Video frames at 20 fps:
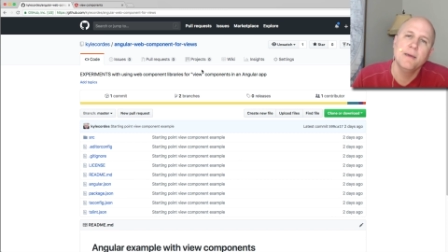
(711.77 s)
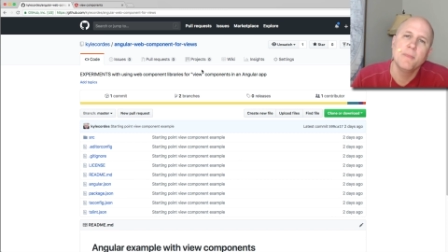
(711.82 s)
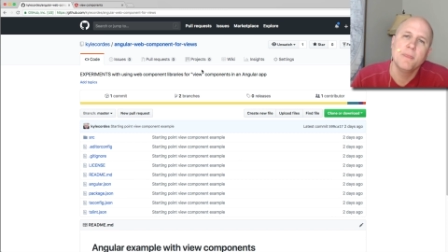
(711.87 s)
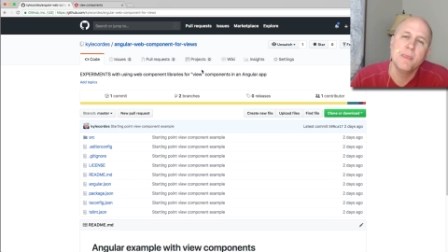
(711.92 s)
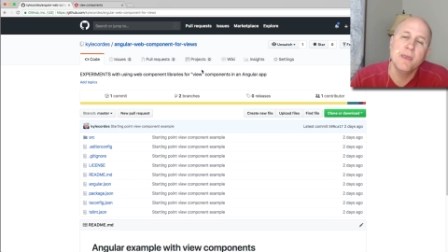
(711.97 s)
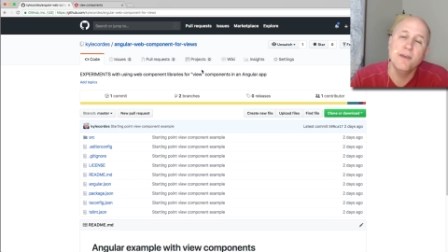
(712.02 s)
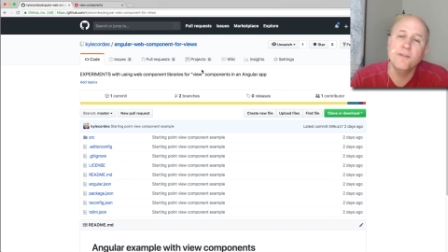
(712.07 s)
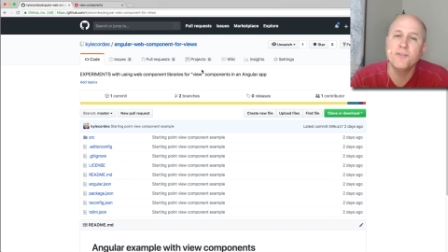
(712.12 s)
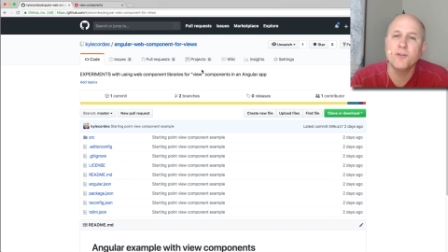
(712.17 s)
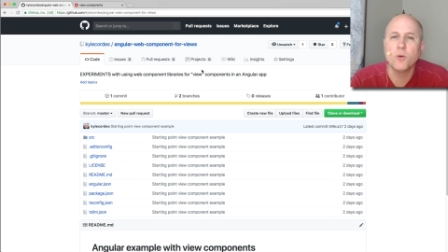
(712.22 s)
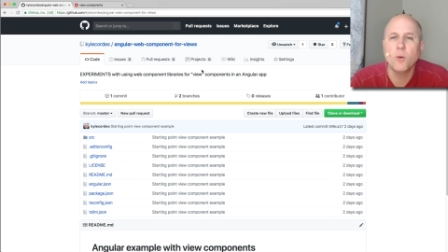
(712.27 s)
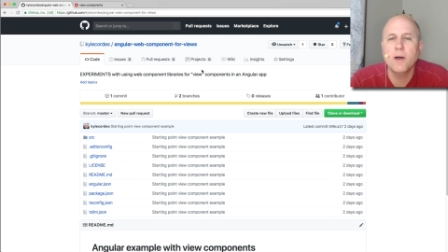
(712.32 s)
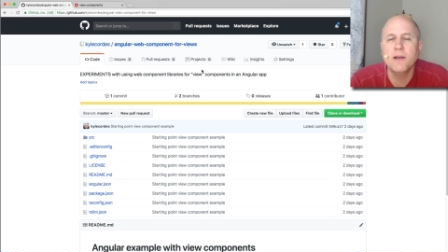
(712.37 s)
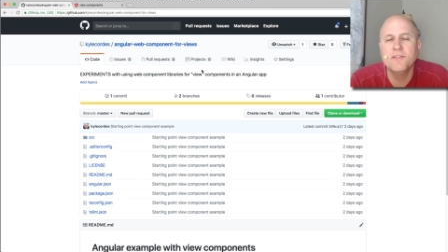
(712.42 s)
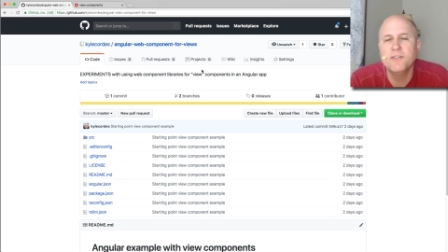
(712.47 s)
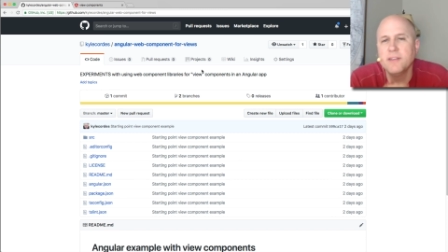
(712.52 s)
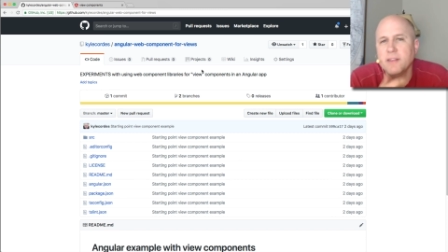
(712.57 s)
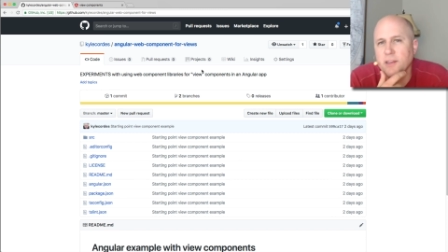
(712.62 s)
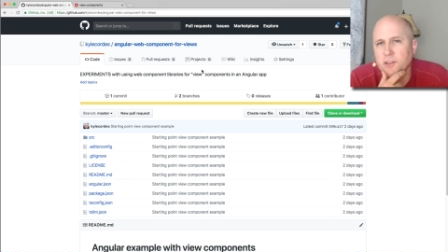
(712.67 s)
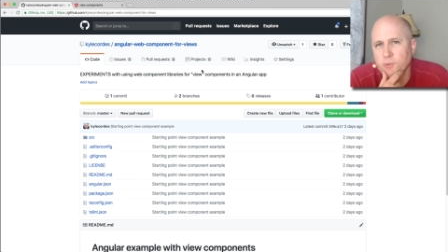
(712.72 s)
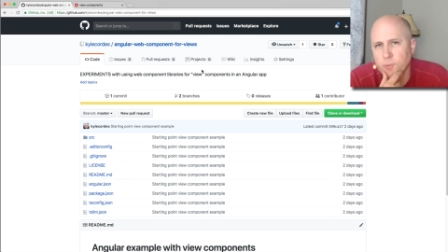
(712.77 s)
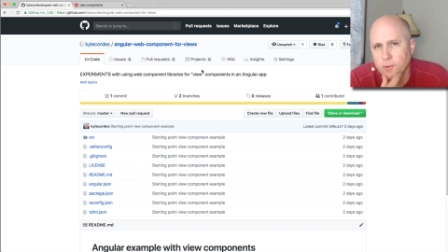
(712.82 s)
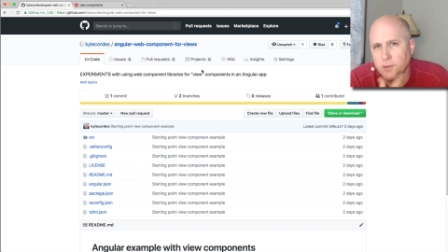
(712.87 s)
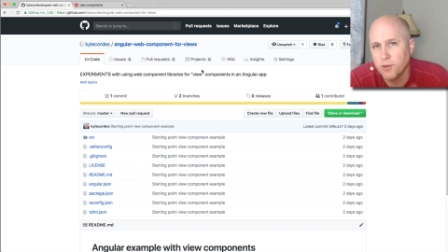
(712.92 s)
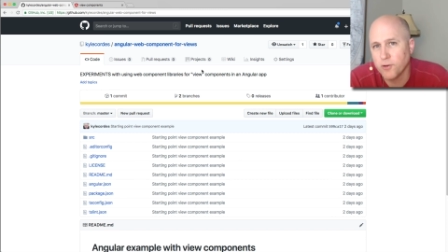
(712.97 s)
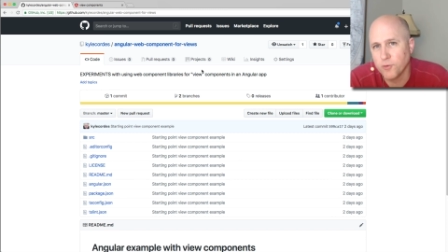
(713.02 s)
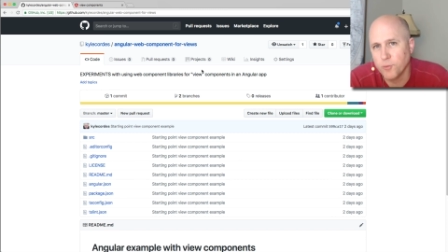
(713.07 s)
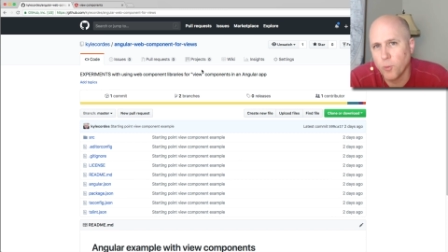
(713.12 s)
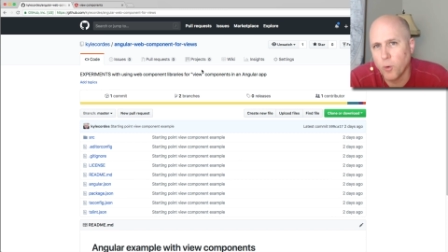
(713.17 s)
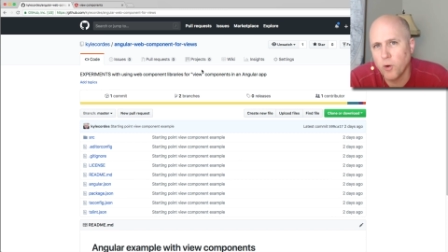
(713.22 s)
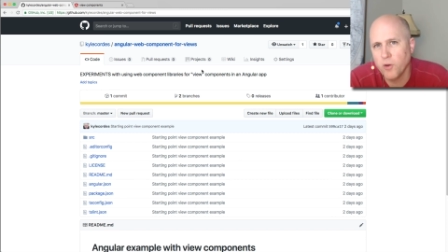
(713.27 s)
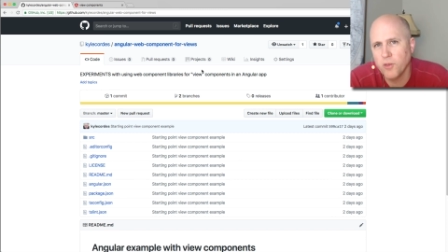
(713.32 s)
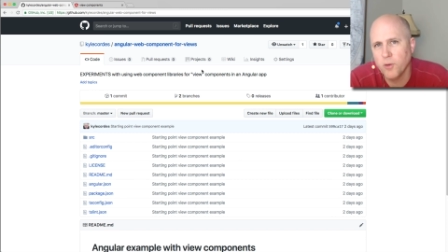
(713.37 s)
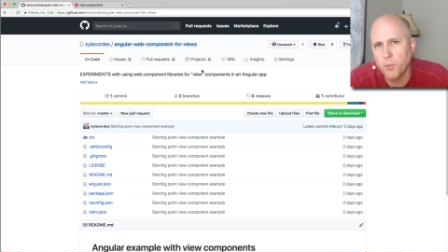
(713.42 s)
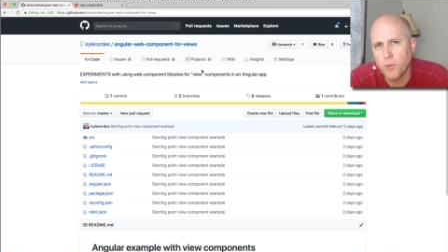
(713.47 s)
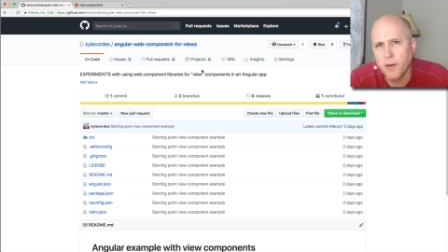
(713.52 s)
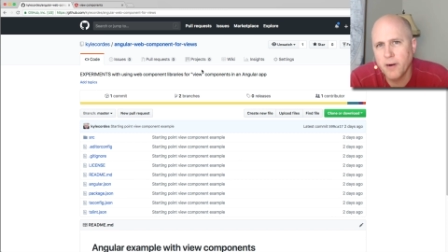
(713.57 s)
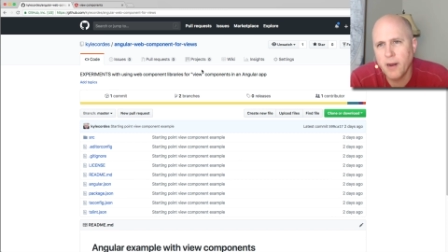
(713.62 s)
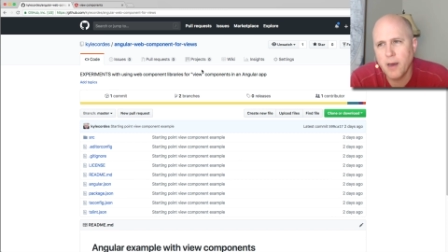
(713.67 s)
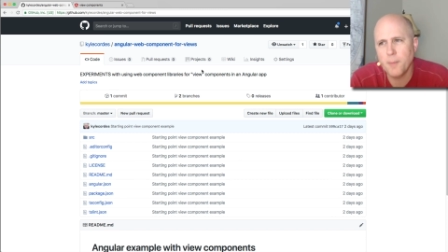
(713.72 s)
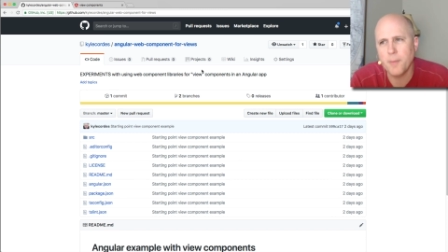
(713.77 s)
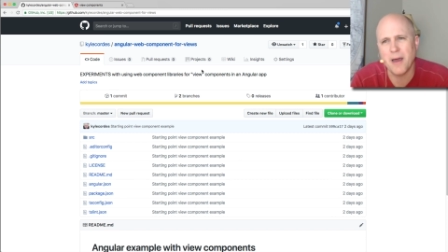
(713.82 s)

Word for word: if you're watching this when there's more than one up,